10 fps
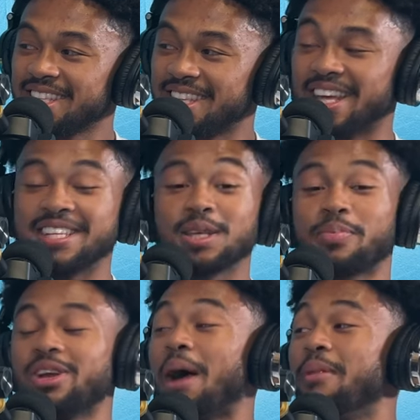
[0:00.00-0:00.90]
Yeah, this is a
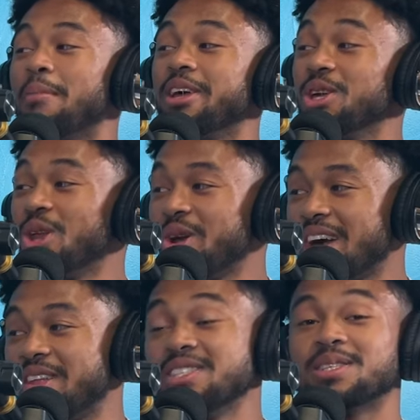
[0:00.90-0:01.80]
pretty. I'm, I'm letting you know
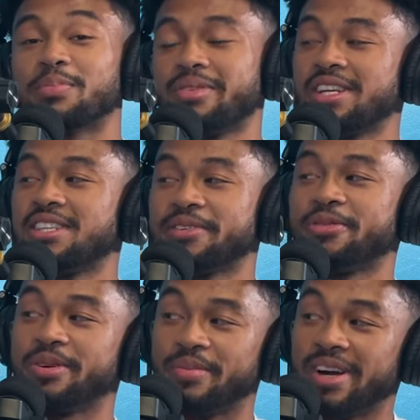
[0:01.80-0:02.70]
now. This is a pretty tough
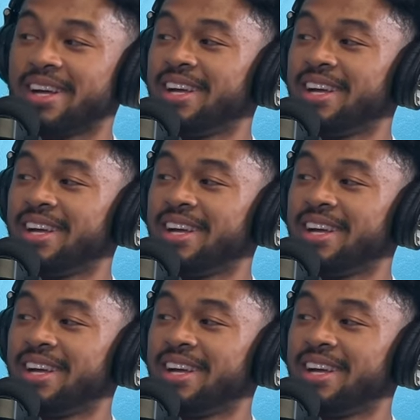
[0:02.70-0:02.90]
one, bro.